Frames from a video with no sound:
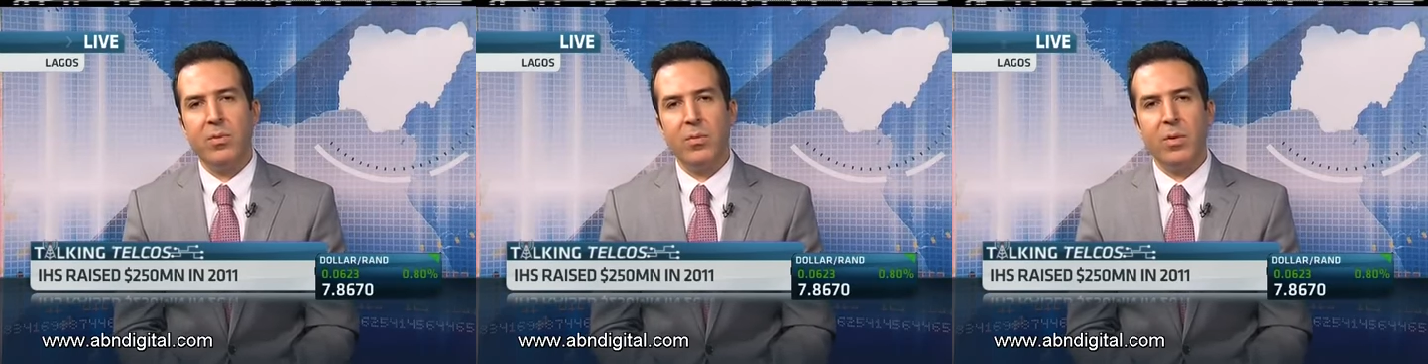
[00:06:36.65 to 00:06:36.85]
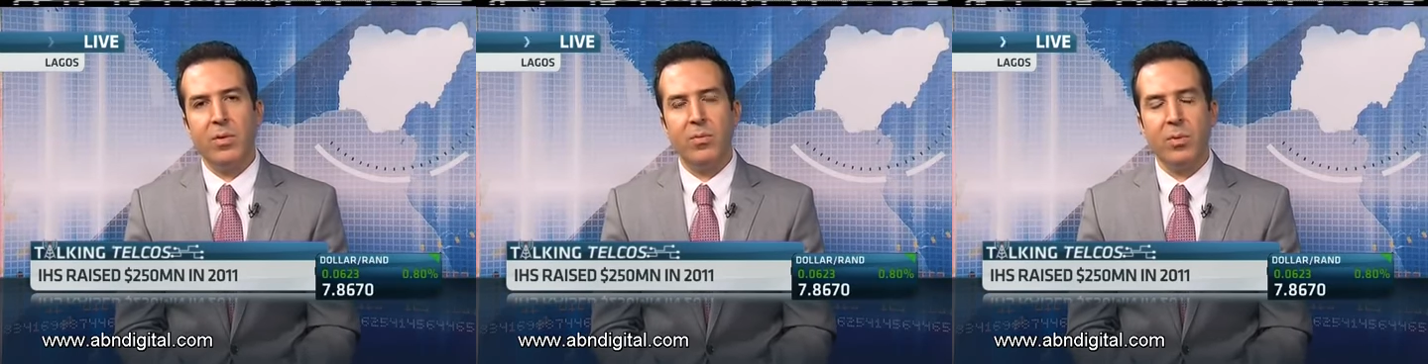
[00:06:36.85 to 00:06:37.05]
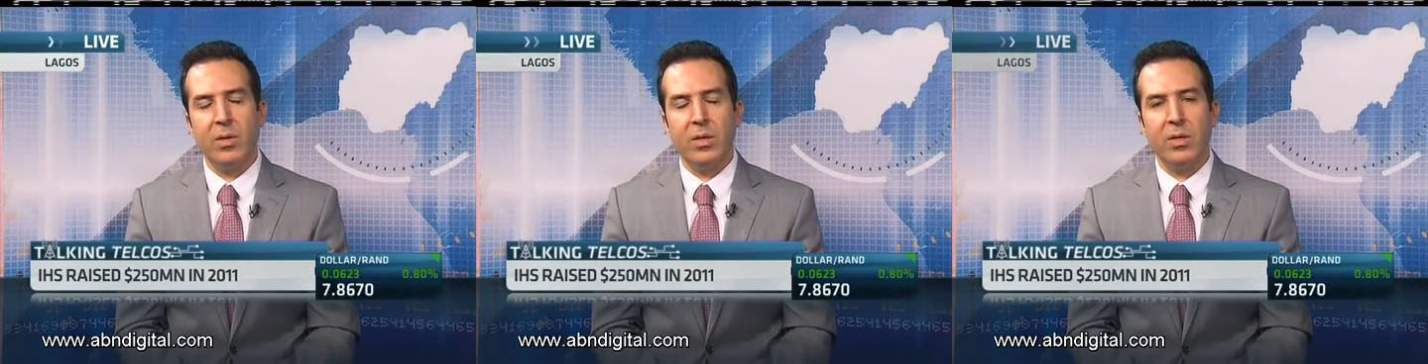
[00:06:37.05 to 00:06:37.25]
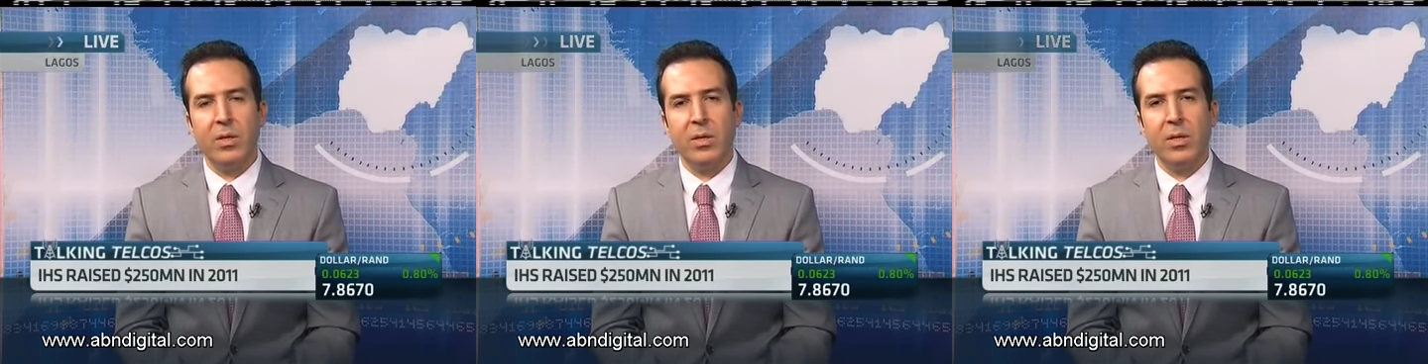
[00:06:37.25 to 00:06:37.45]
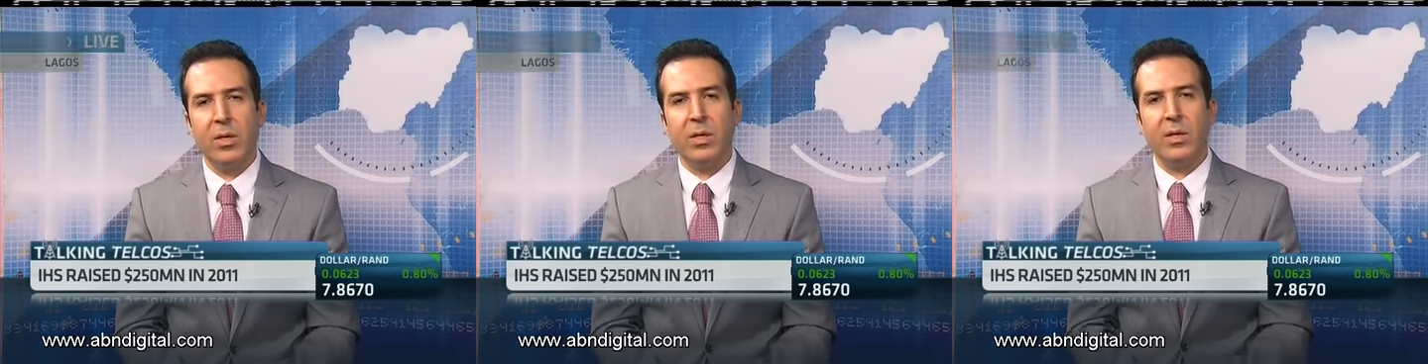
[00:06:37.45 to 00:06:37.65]
whether
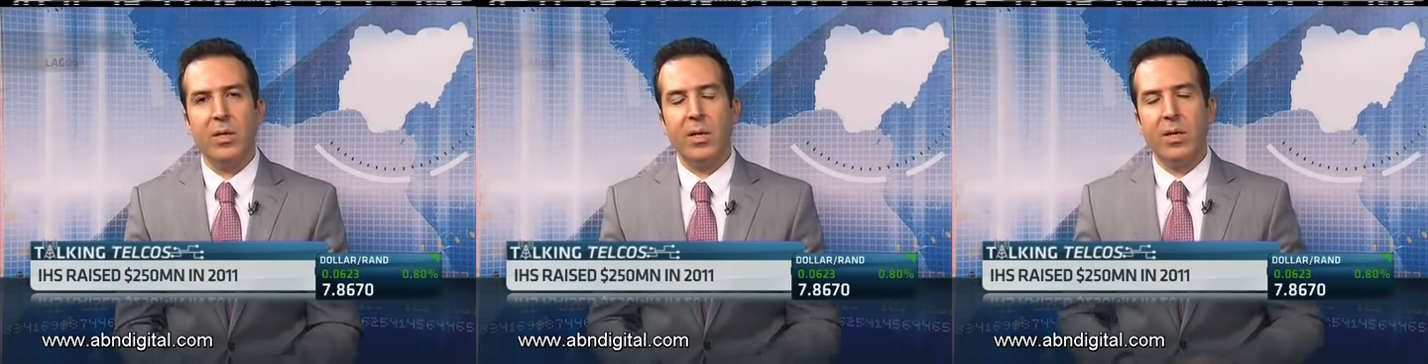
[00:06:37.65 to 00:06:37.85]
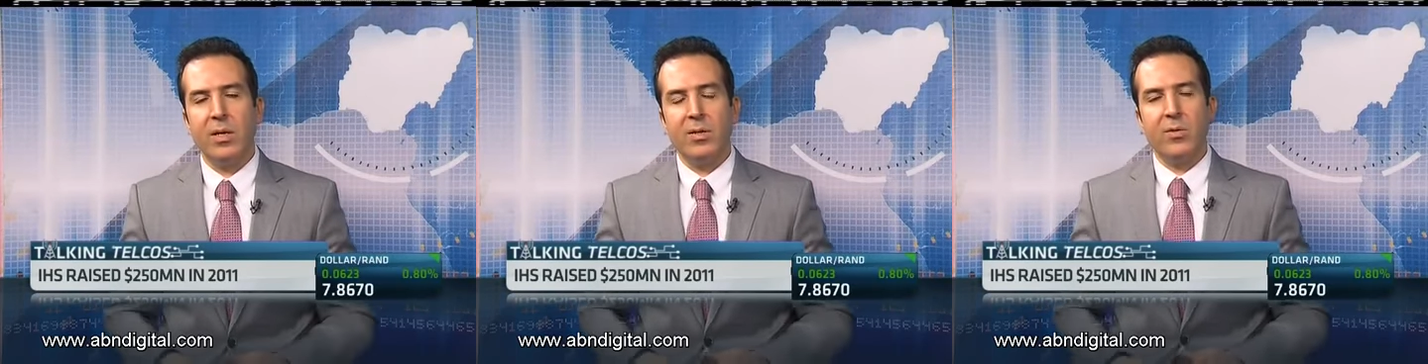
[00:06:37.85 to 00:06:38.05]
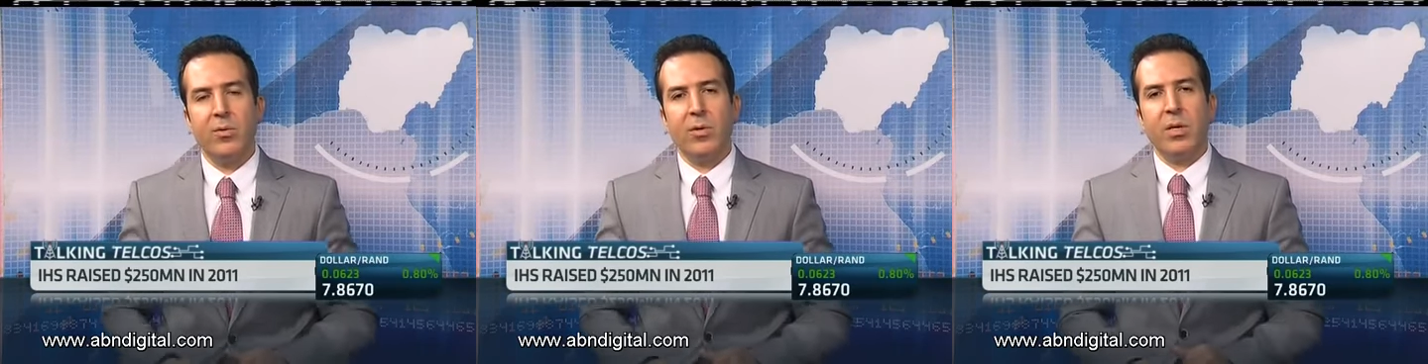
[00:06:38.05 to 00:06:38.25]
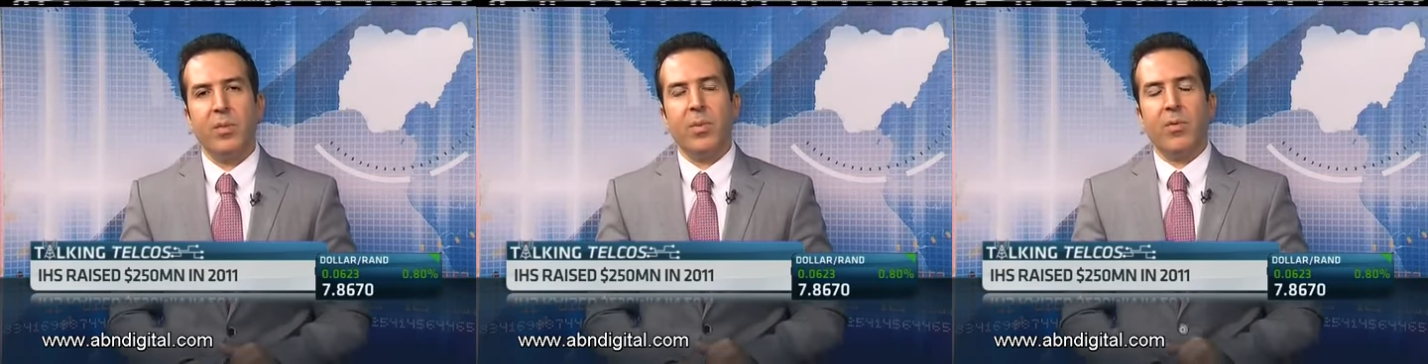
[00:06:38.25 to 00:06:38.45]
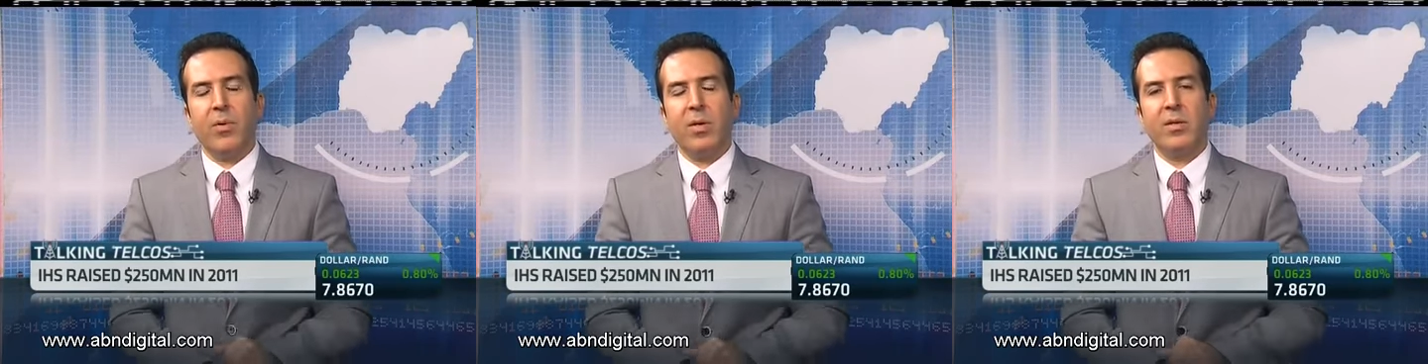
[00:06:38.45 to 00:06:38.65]
we're going to delist or keep
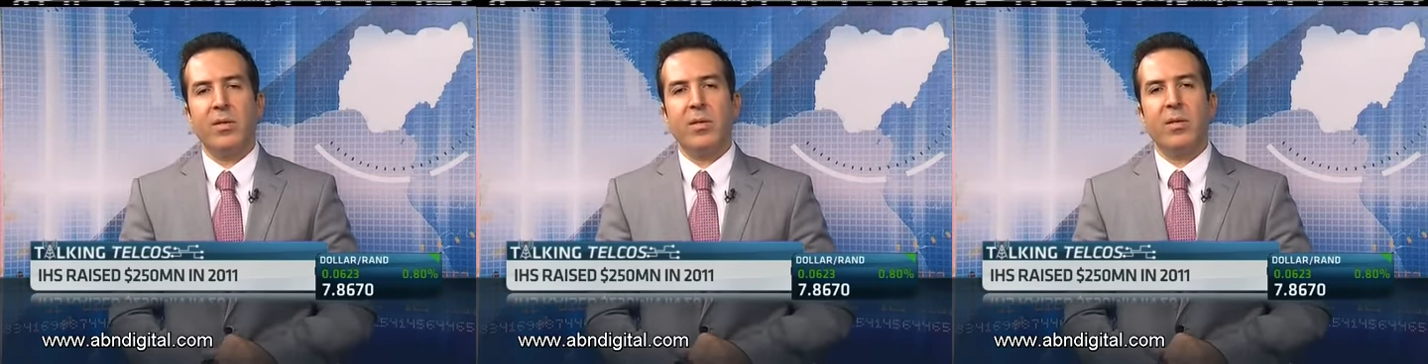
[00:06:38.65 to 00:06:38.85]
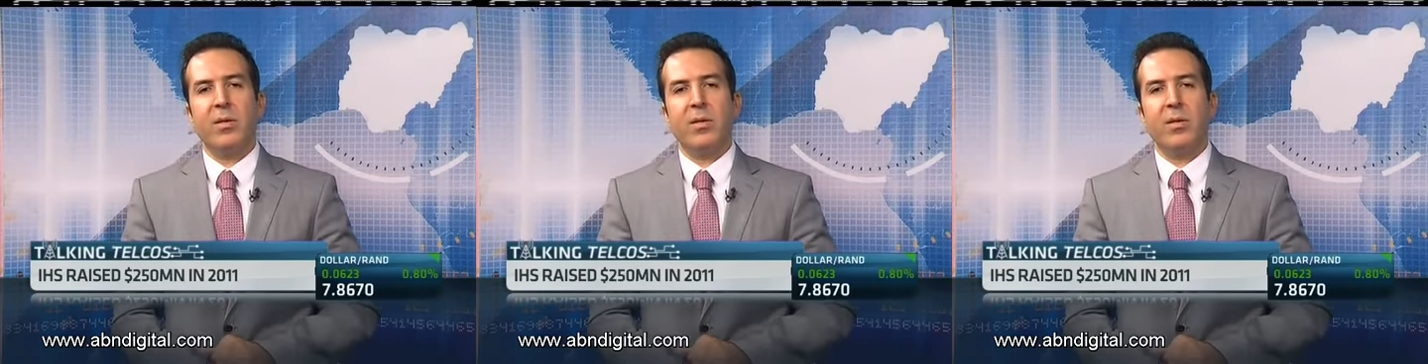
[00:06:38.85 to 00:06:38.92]
our listing.